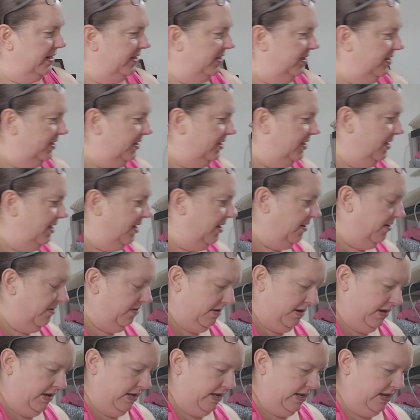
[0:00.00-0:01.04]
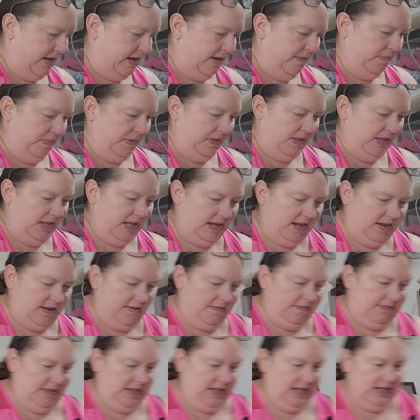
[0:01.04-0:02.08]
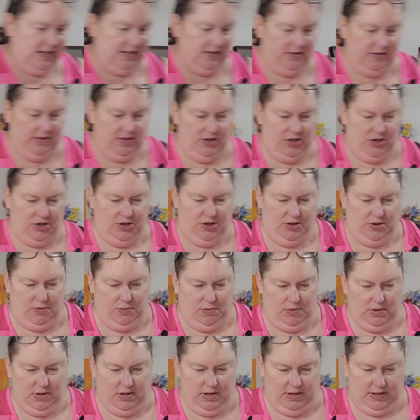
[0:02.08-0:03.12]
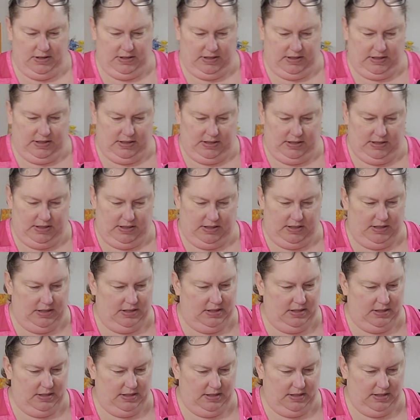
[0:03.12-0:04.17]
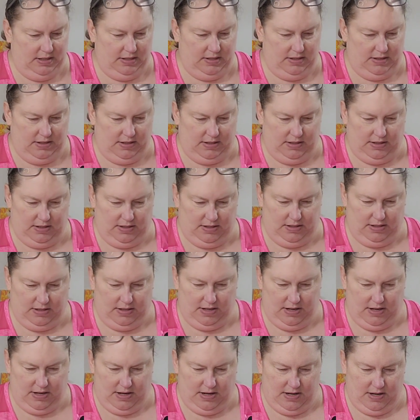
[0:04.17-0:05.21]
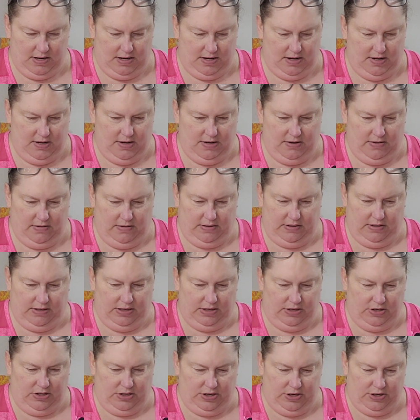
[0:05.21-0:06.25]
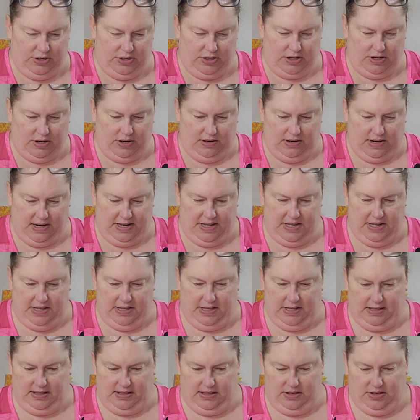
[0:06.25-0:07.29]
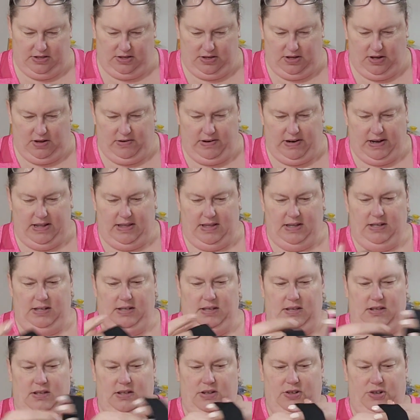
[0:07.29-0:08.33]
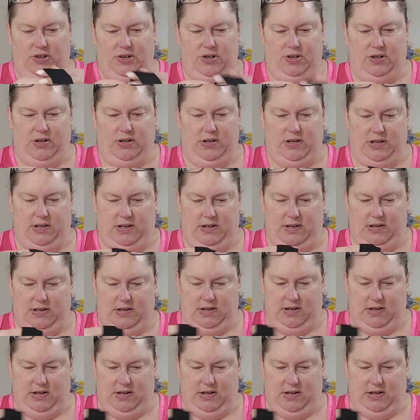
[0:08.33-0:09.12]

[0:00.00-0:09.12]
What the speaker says: So, I believe these are the shorts. Or is this the shirt? I think this is, okay, this is the shirt.